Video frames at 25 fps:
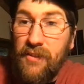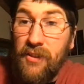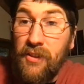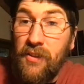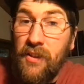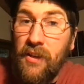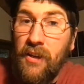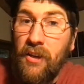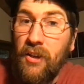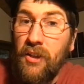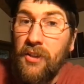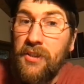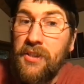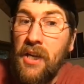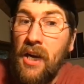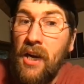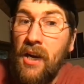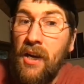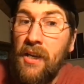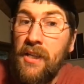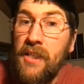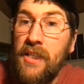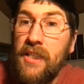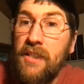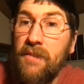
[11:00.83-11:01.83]
Dude, there are
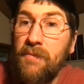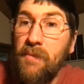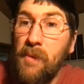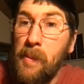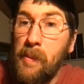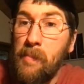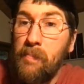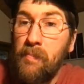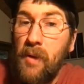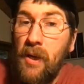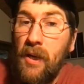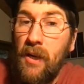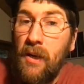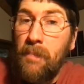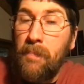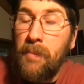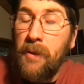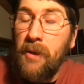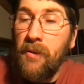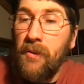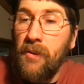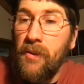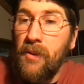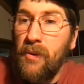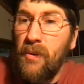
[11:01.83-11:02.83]
tons of them up
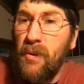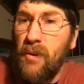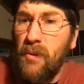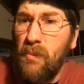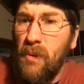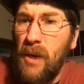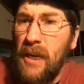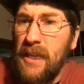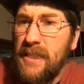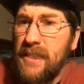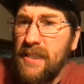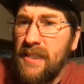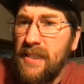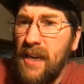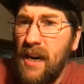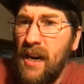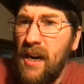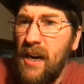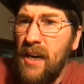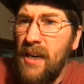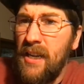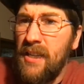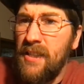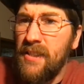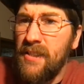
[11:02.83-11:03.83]
here in the Northwest.
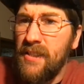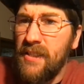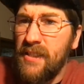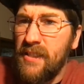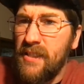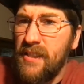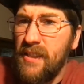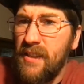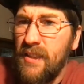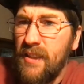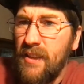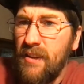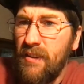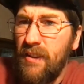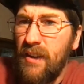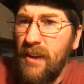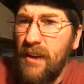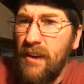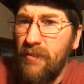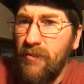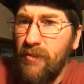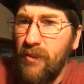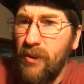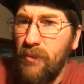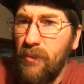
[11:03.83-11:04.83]
Tons.
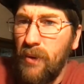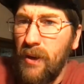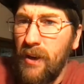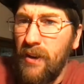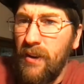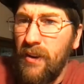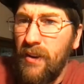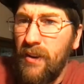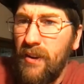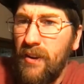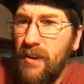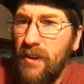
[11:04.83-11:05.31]
Everywhere.